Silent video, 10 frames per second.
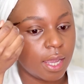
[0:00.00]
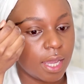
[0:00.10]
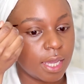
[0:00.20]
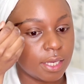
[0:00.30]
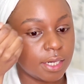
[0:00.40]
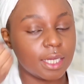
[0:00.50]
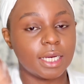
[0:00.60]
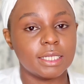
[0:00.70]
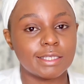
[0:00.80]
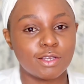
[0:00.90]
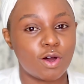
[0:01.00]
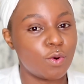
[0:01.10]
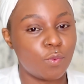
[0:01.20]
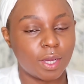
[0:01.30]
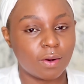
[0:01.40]
And it is
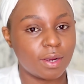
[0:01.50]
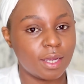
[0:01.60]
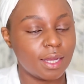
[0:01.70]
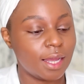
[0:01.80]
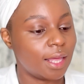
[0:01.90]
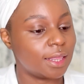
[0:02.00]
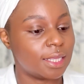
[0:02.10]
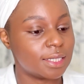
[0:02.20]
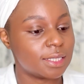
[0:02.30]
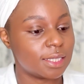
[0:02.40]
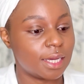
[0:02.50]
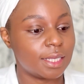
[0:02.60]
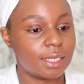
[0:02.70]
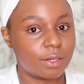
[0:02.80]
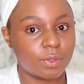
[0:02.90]
long wearing. This
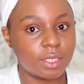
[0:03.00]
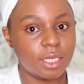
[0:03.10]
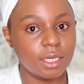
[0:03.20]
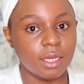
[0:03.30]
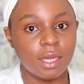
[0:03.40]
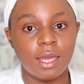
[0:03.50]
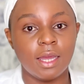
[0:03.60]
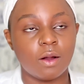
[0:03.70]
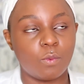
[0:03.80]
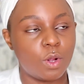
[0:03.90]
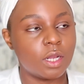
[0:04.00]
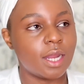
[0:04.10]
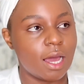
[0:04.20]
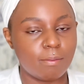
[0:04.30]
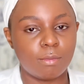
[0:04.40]
thing literally will
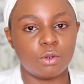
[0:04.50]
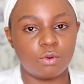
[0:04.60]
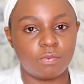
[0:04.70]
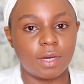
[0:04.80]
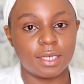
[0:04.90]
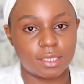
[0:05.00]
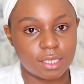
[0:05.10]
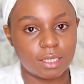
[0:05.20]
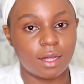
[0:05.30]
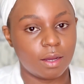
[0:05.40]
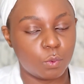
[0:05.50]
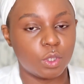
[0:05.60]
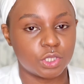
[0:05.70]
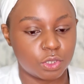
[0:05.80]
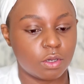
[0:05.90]
not move until I
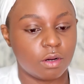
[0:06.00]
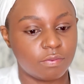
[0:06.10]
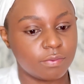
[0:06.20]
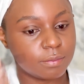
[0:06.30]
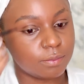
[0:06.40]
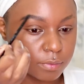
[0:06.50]
wash it off.